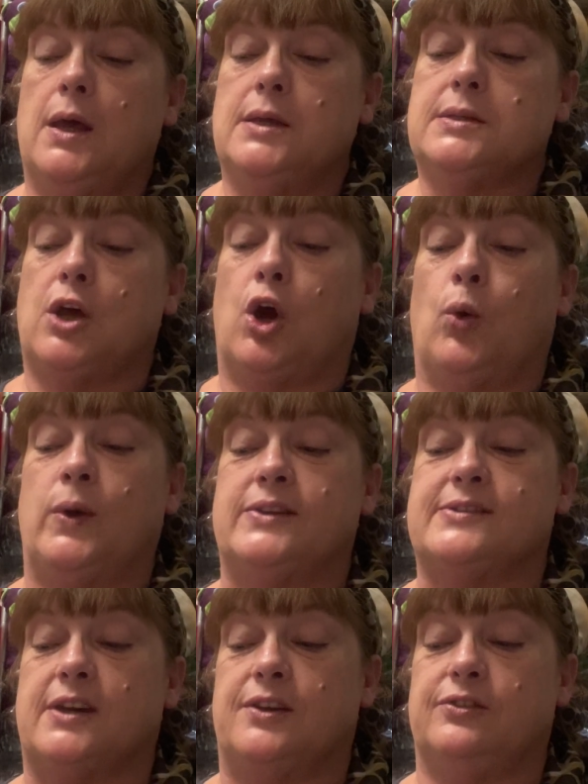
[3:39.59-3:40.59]
So
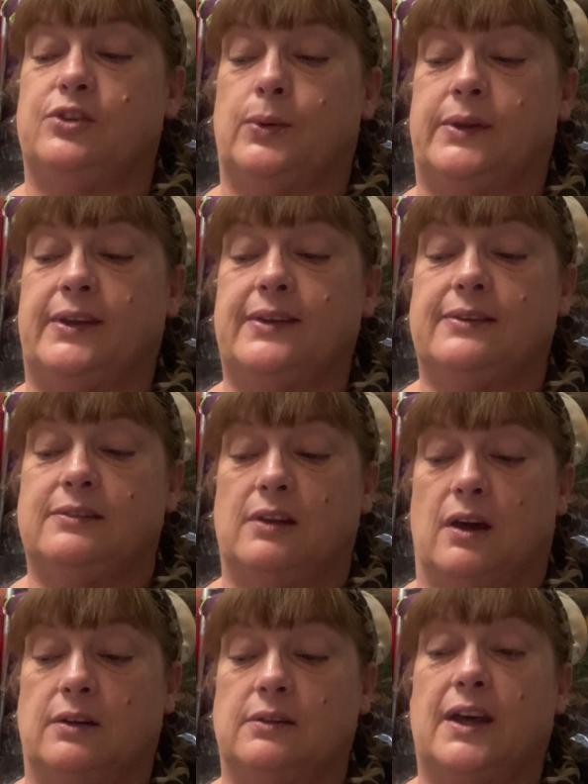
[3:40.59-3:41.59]
instead of doing his
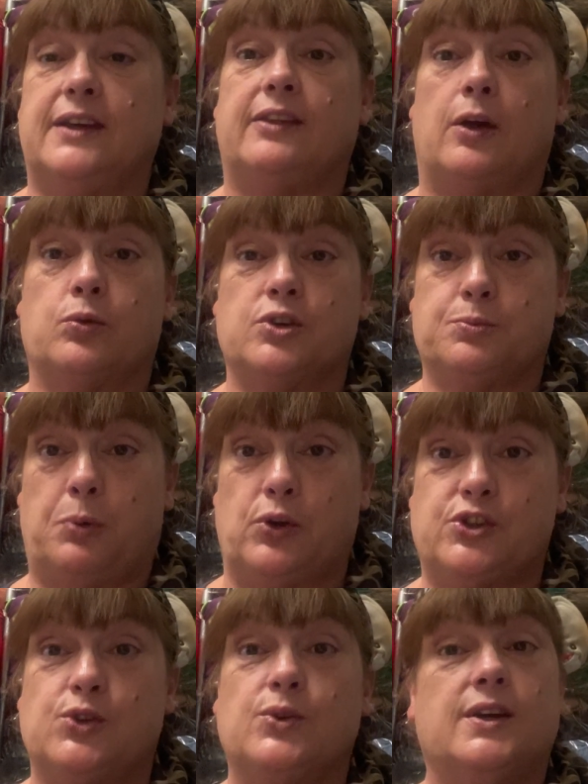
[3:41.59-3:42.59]
lung like they were
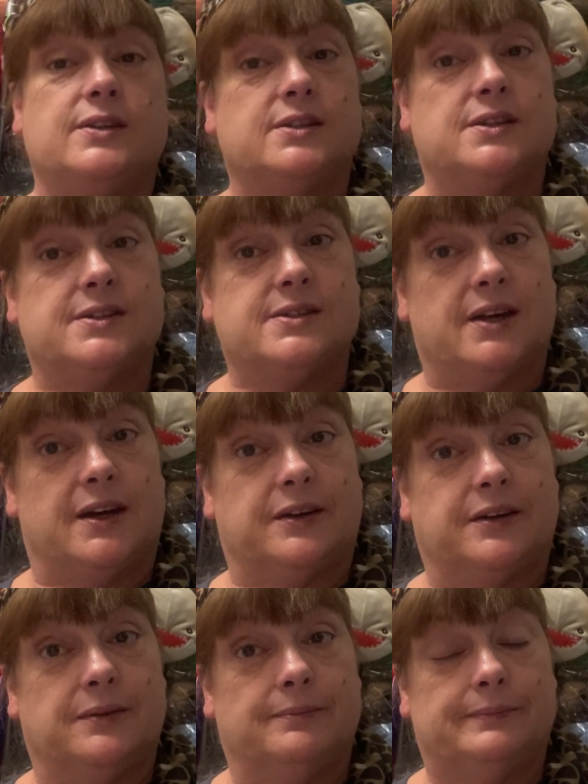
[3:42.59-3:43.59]
supposed to, they did his
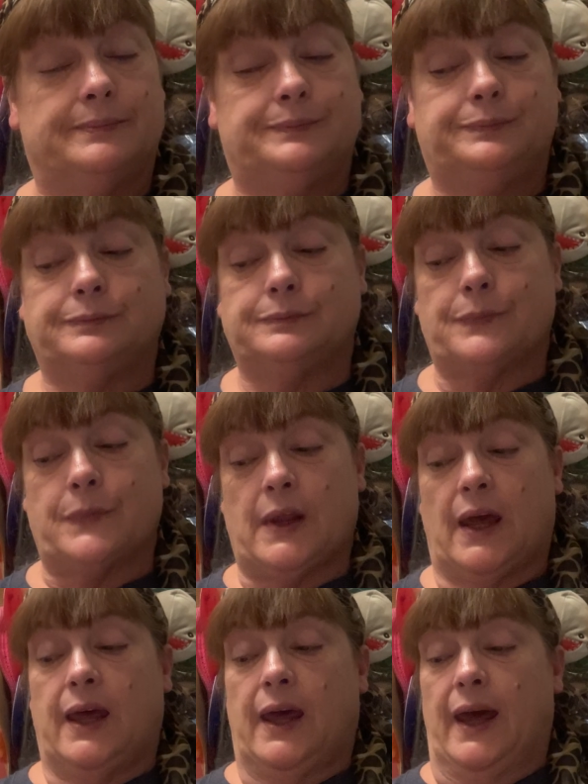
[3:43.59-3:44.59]
neck.
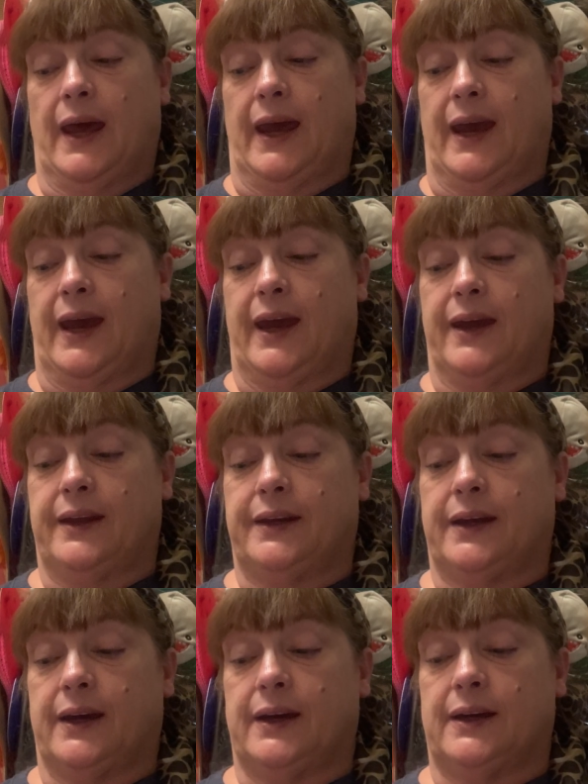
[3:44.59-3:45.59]

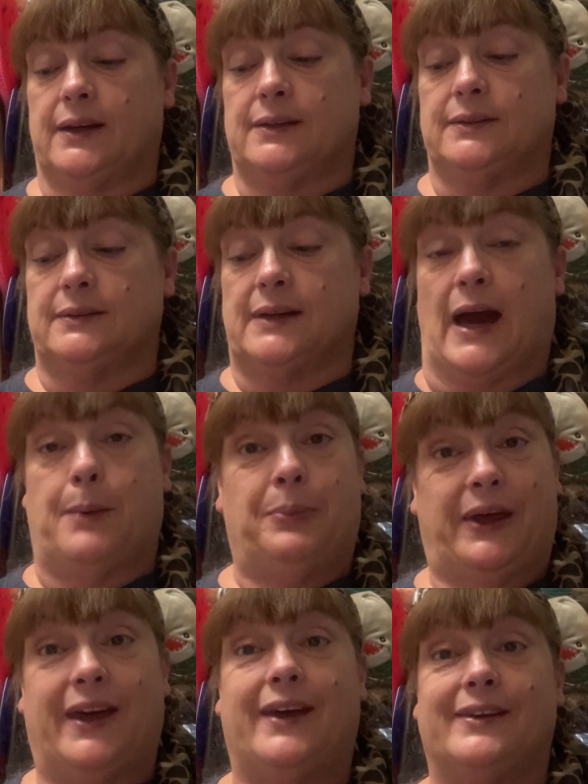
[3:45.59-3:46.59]
And I'm
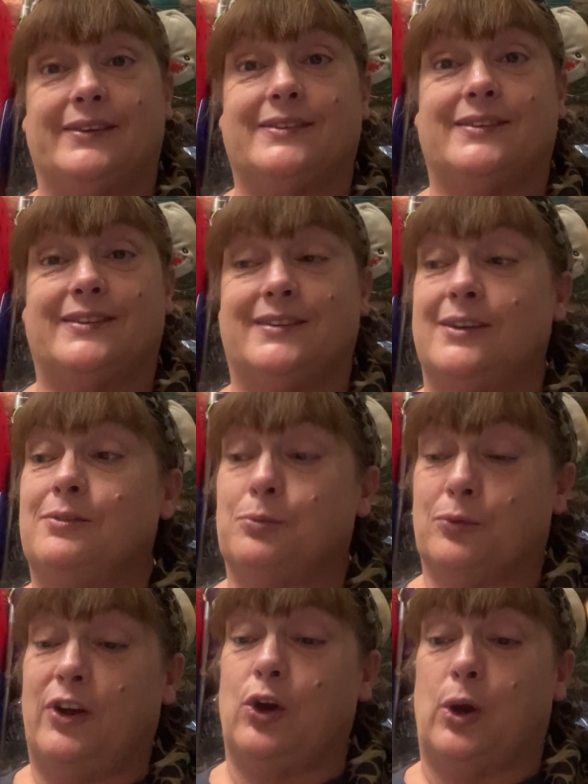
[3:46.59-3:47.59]
pissed,
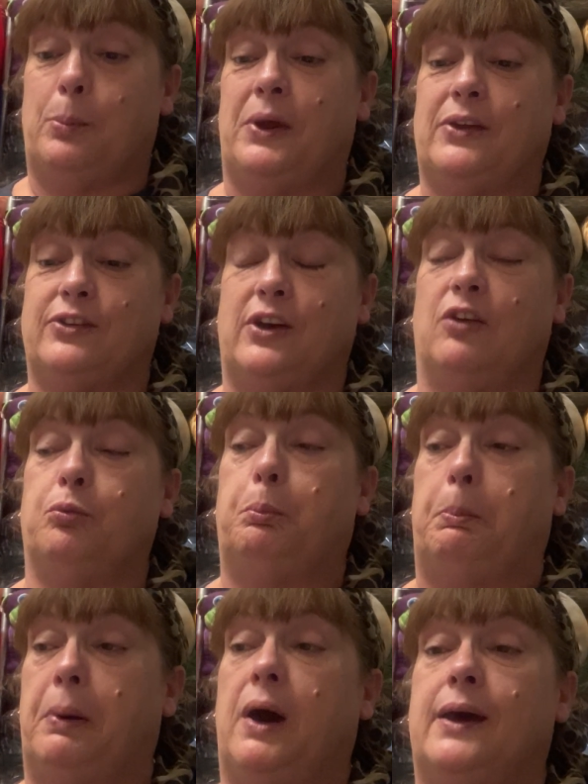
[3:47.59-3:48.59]
very pissed off,
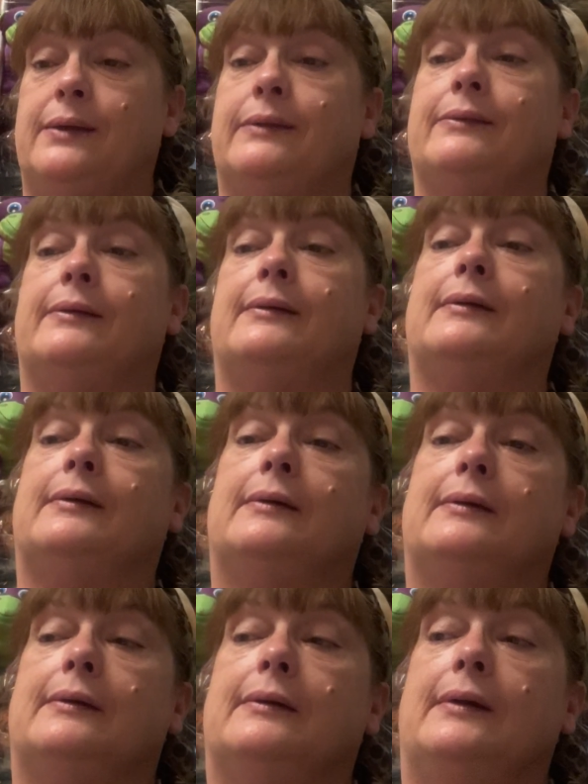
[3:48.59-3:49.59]
but
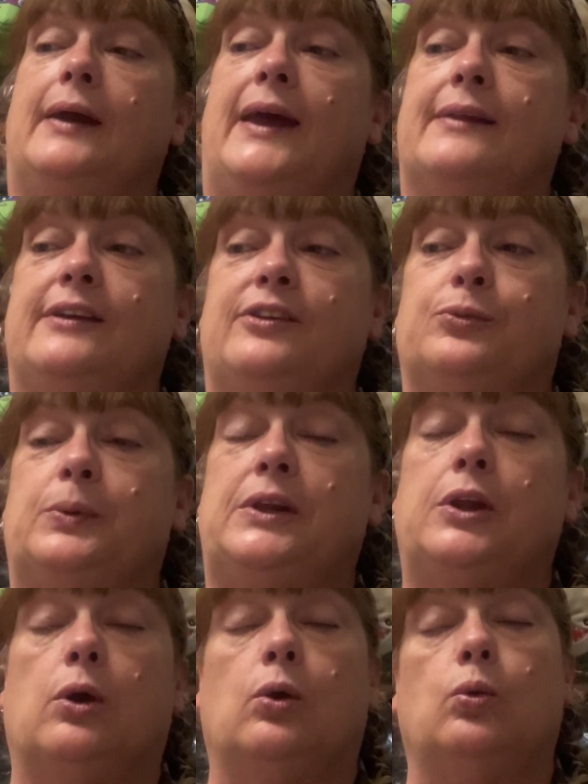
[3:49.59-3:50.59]
at least we
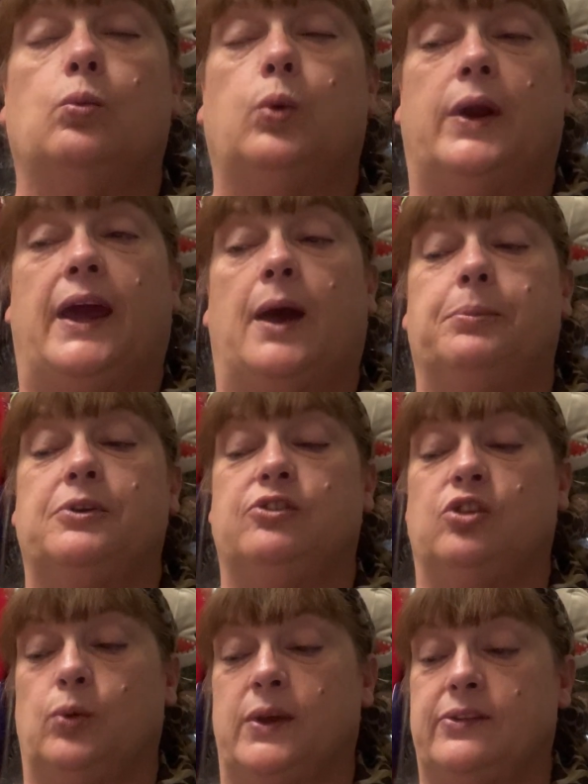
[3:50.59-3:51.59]
know what happened
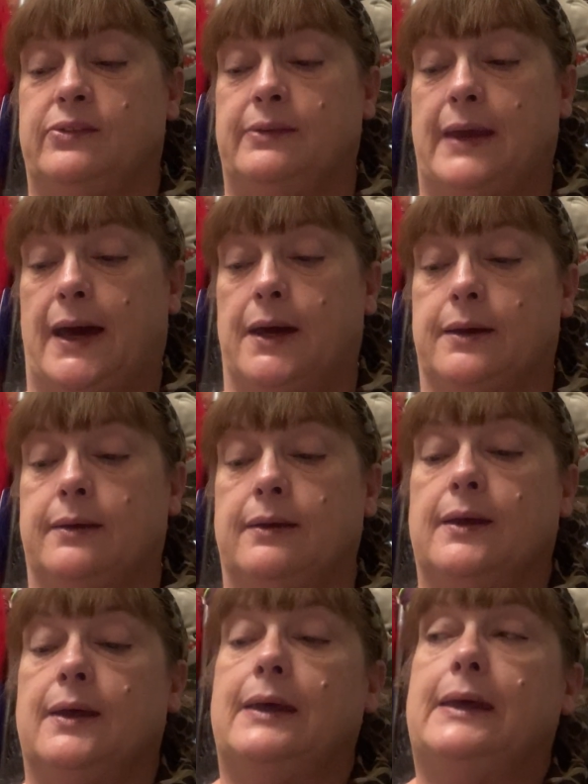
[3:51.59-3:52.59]
to his neck.
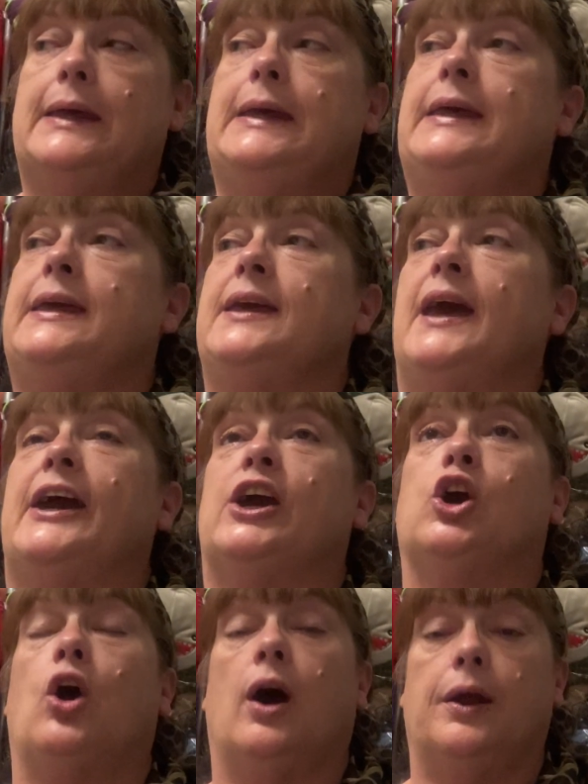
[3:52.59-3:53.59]
He had
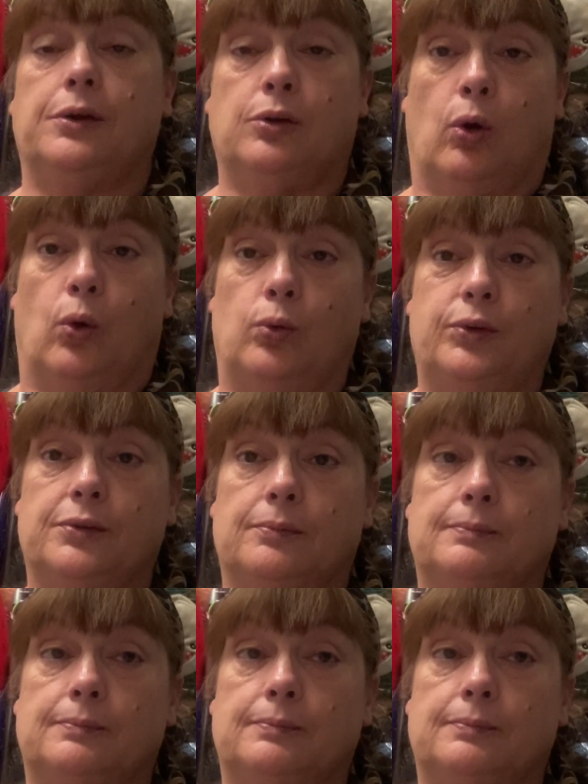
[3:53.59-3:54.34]
caught a cold.